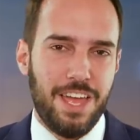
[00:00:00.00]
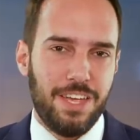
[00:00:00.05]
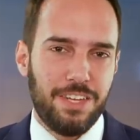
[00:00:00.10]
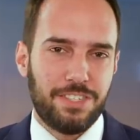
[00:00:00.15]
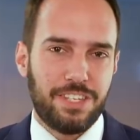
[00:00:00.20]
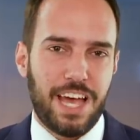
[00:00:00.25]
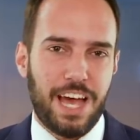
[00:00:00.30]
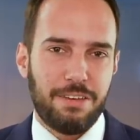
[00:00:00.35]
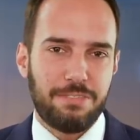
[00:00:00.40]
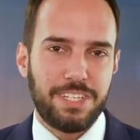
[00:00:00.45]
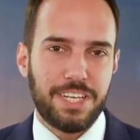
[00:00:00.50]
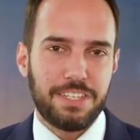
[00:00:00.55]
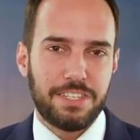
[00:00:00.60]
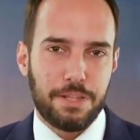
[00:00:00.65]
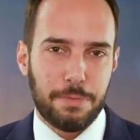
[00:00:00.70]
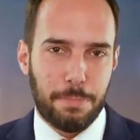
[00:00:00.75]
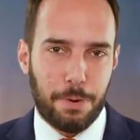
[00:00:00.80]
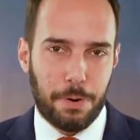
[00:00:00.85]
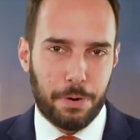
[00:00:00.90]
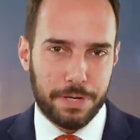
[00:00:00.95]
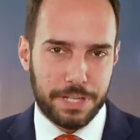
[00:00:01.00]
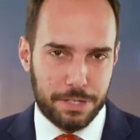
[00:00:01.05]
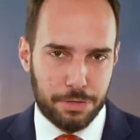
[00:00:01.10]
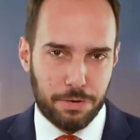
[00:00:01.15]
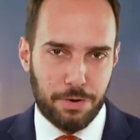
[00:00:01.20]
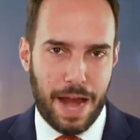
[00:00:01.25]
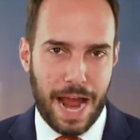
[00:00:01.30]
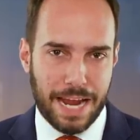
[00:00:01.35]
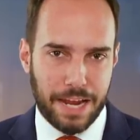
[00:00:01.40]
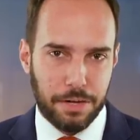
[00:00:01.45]
So how does the party
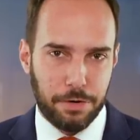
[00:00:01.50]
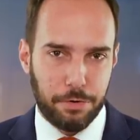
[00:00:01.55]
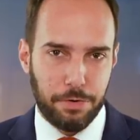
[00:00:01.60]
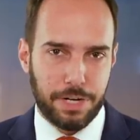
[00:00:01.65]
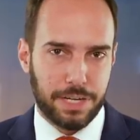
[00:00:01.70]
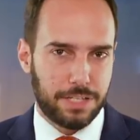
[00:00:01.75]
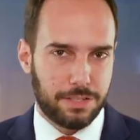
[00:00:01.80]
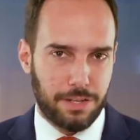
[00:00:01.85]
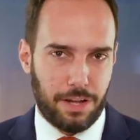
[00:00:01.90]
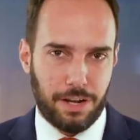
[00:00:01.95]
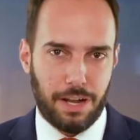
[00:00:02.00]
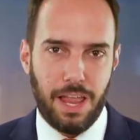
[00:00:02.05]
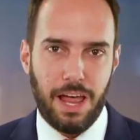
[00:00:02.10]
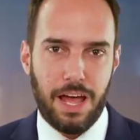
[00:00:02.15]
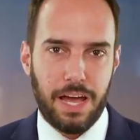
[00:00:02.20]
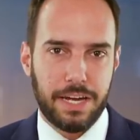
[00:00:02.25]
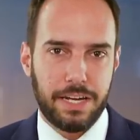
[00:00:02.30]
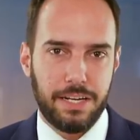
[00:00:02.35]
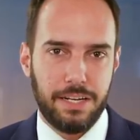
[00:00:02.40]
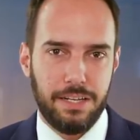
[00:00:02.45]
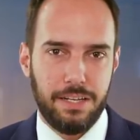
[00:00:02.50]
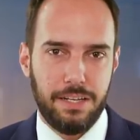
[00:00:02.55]
track critics online?